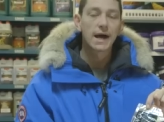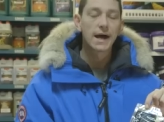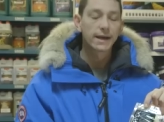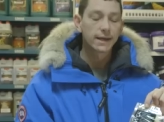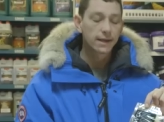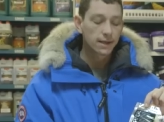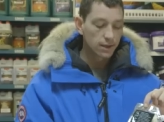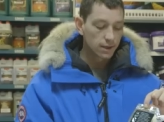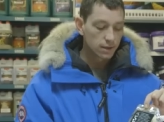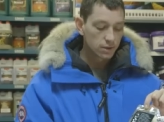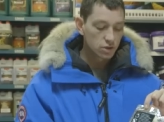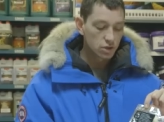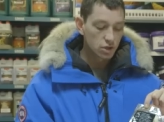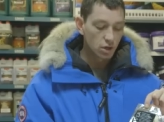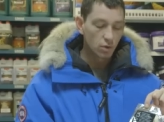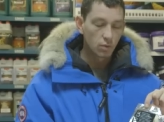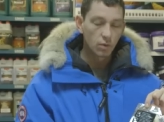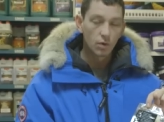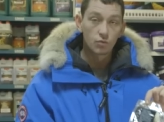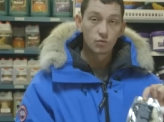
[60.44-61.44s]
dying.
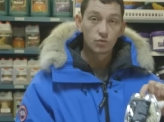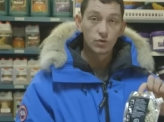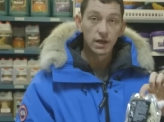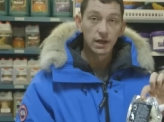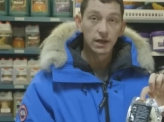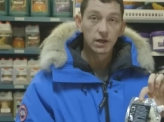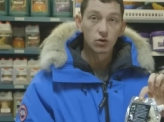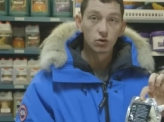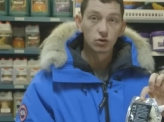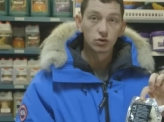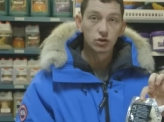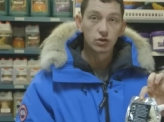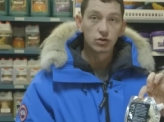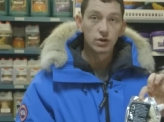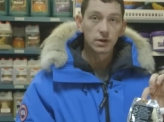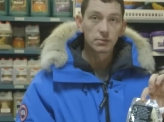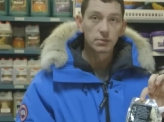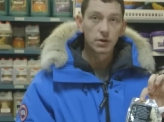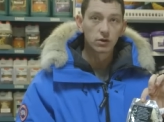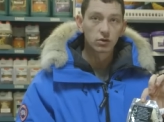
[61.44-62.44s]
So really good,
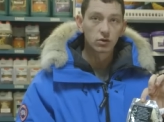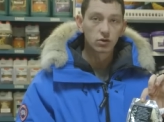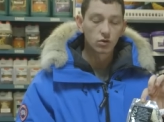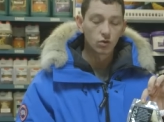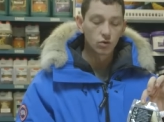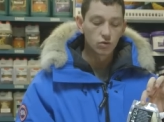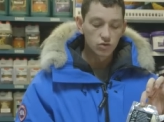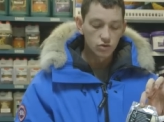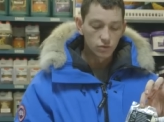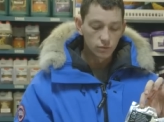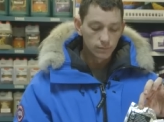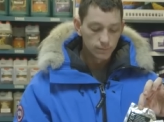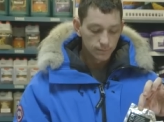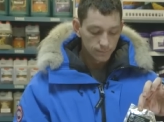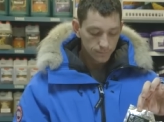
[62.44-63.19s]
unique product also.